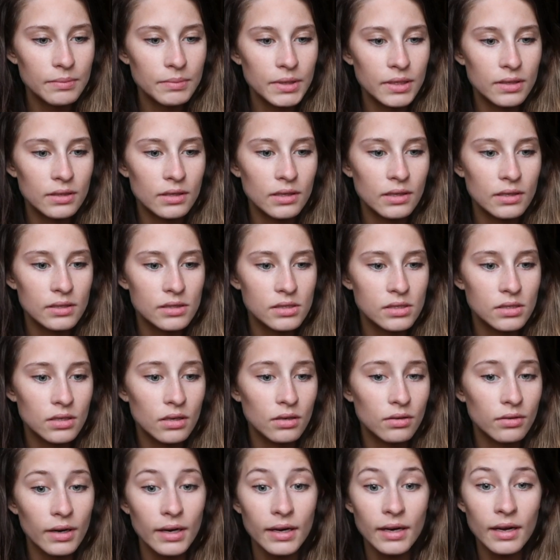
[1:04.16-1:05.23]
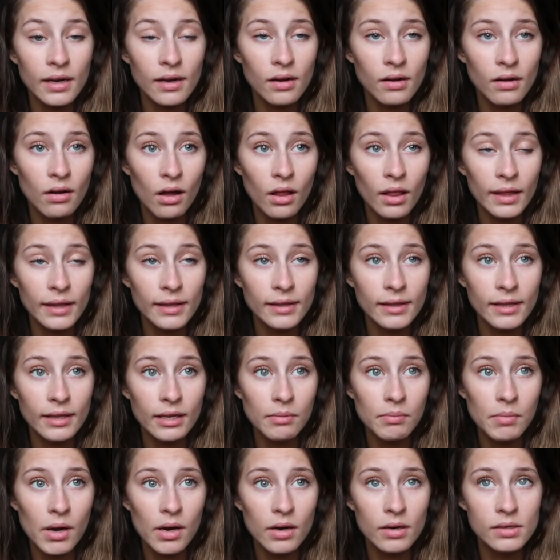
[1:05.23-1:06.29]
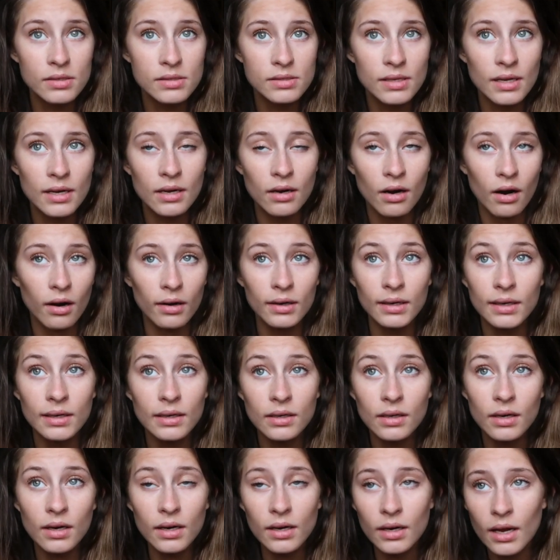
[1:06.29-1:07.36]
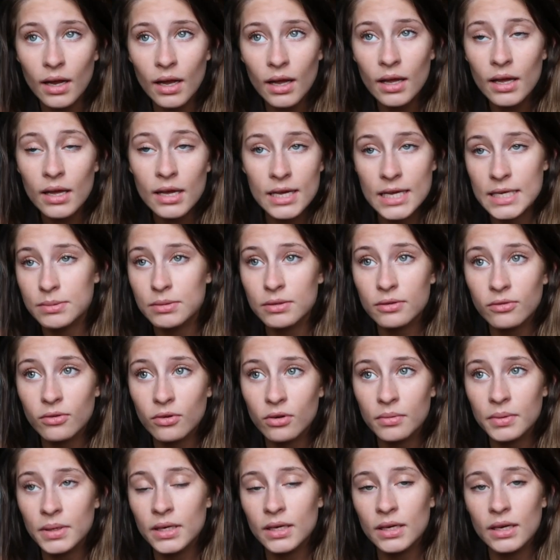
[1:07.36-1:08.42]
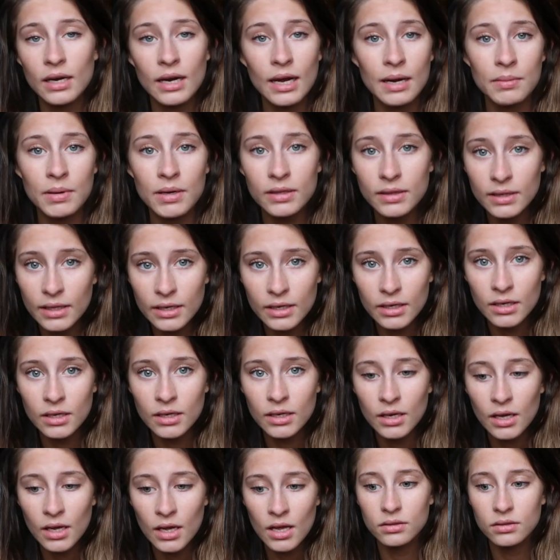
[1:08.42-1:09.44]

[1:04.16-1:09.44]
it because right now all I can think about is that Ariana Grande is performing and I'm not there.